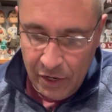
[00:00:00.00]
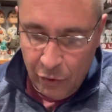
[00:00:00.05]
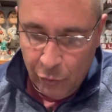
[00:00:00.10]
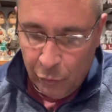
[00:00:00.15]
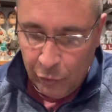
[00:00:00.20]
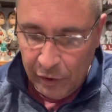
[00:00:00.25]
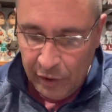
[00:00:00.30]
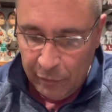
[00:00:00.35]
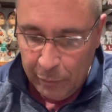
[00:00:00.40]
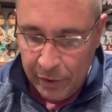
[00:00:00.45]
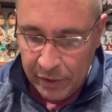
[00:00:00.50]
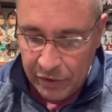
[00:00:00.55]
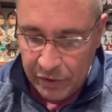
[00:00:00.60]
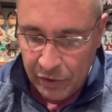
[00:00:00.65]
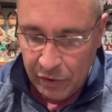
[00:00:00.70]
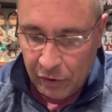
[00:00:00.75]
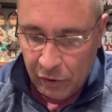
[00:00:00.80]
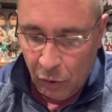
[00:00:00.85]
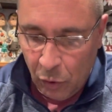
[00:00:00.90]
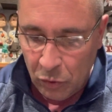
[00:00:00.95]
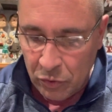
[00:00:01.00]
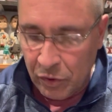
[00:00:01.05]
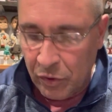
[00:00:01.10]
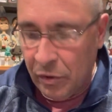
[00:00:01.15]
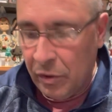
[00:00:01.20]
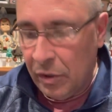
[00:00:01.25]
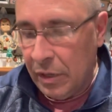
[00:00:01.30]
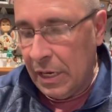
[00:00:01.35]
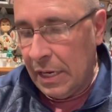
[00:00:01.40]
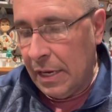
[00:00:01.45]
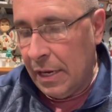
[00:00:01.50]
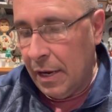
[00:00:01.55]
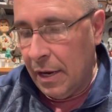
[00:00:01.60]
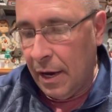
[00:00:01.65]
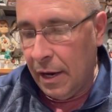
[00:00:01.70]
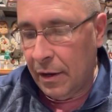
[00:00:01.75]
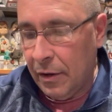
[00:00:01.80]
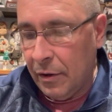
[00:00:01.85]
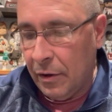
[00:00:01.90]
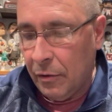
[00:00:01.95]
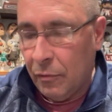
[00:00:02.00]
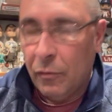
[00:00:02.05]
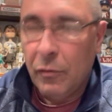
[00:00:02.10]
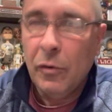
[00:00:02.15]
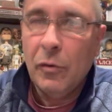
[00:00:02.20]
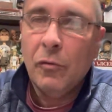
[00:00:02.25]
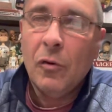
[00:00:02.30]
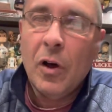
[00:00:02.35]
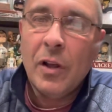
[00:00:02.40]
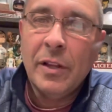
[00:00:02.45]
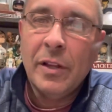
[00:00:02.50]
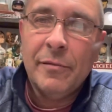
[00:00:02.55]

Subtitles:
relief pitcher, closer, Raleigh